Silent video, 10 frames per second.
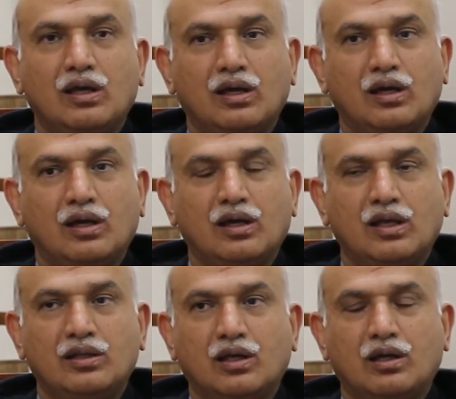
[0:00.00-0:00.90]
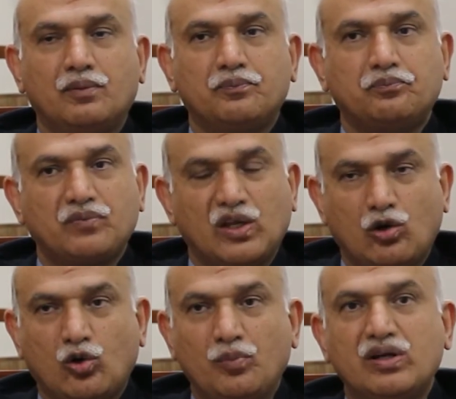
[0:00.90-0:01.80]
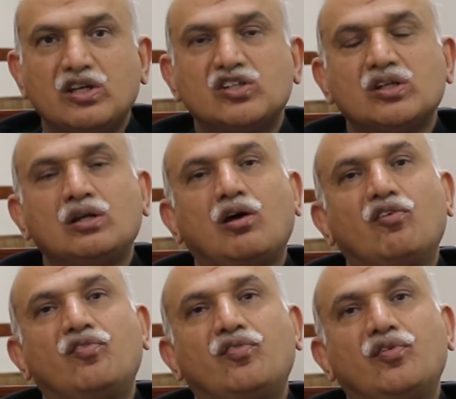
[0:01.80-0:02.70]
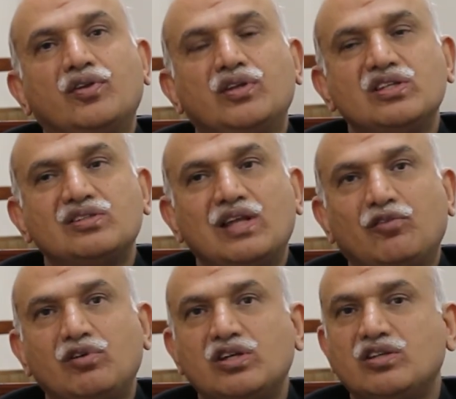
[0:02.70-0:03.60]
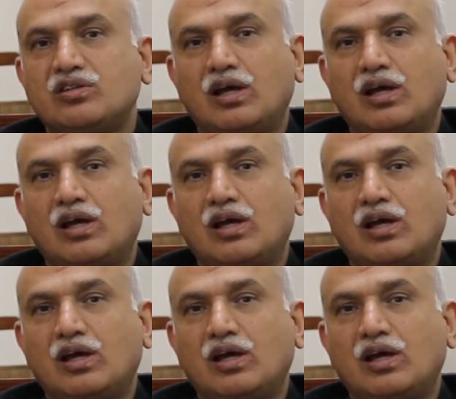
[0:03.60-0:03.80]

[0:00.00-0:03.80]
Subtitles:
in the documentation of these languages,